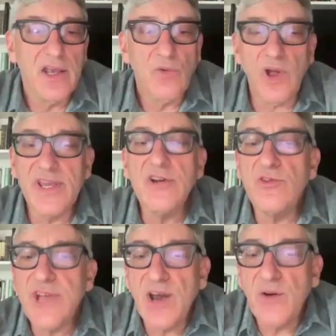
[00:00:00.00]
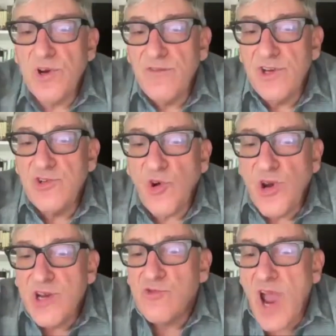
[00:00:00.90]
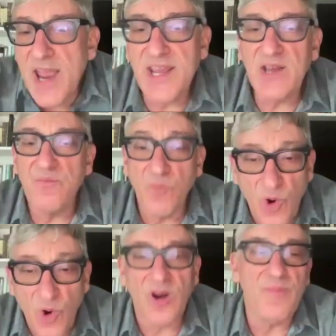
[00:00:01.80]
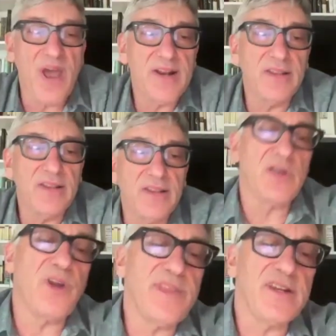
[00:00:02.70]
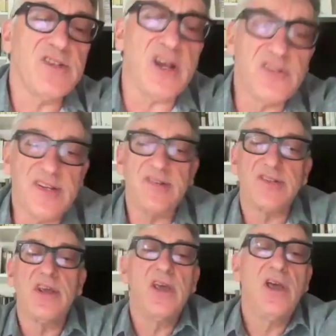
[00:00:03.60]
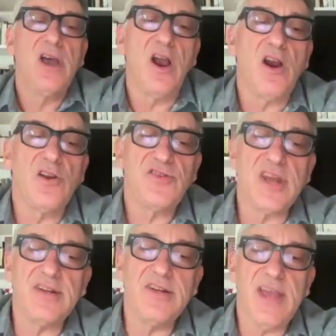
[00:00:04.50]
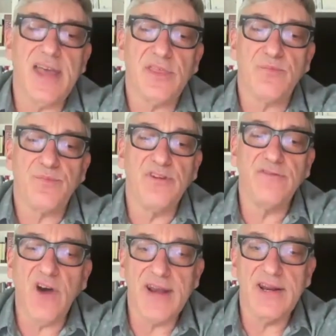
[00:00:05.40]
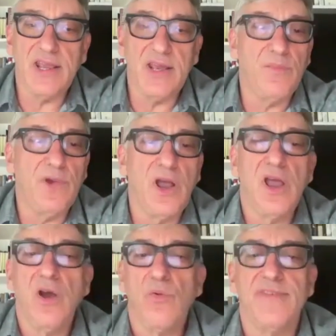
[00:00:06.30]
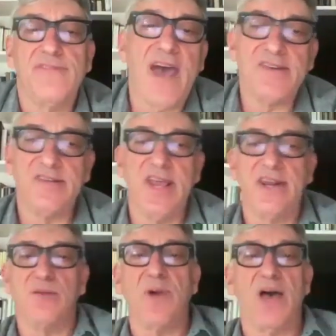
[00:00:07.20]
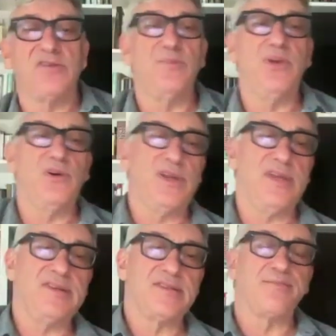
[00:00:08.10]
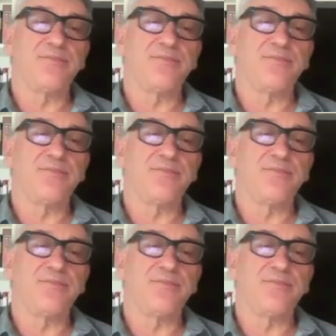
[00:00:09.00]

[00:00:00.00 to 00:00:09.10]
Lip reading: While he no doubt would have enjoyed writing more about a living, breathing Duchess, her sudden death provided him with fascinating possibilities.